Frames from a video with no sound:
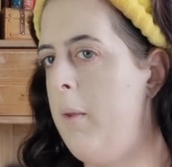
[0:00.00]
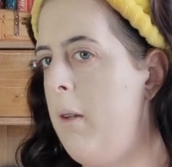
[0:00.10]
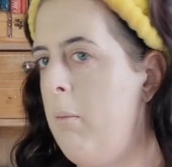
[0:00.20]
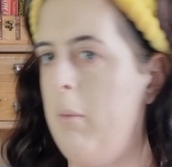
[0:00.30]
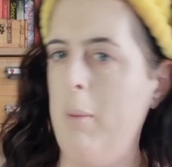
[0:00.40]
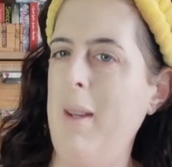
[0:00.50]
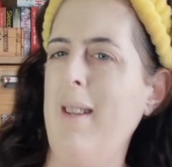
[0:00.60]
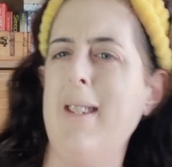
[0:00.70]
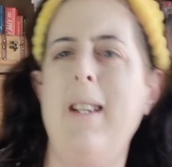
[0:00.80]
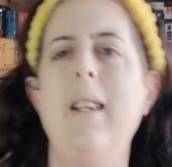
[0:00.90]
I mean,
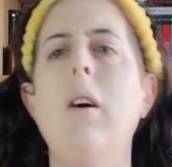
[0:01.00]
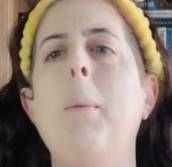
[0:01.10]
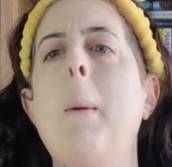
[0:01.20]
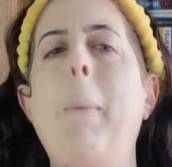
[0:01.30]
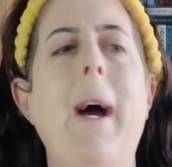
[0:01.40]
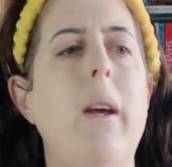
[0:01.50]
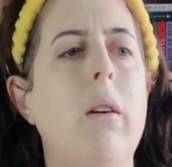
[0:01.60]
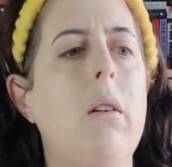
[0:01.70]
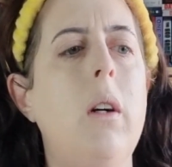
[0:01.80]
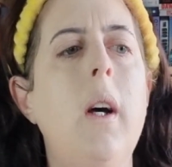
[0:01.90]
it's a little bit
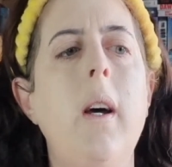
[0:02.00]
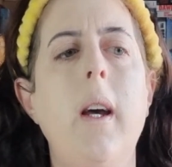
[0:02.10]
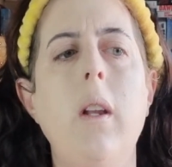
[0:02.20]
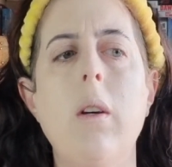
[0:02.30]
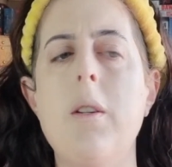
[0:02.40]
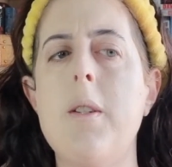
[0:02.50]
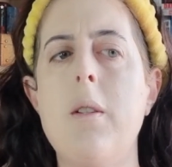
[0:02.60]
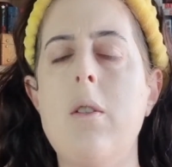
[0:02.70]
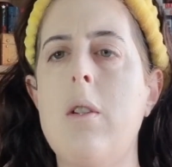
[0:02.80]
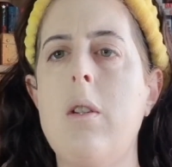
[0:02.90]
pale. It looks
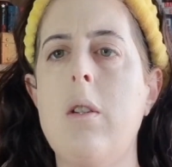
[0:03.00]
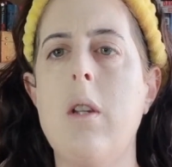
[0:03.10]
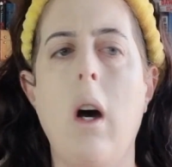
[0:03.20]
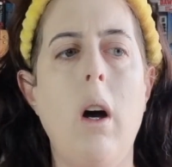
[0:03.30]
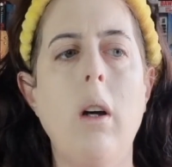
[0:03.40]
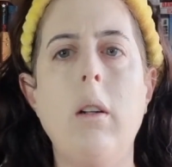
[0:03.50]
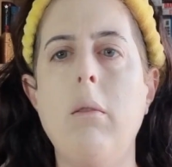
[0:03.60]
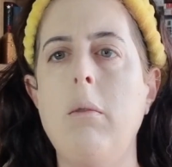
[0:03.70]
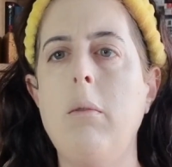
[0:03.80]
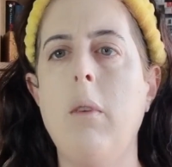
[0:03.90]
dark.
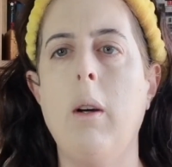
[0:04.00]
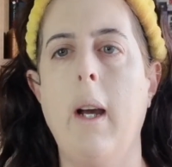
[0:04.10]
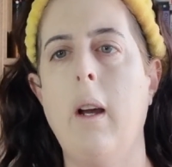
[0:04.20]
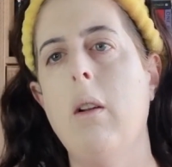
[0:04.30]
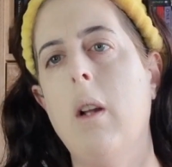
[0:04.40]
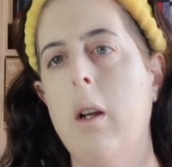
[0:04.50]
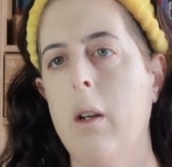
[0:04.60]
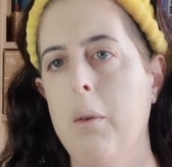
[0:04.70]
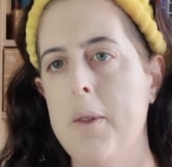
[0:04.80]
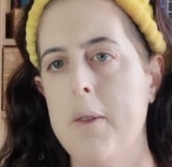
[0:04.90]
Okay, I look like
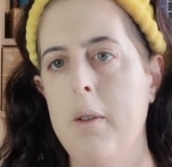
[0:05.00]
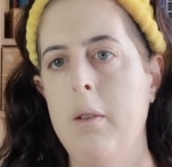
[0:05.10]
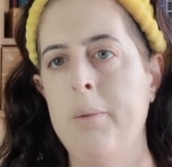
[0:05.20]
a ghost.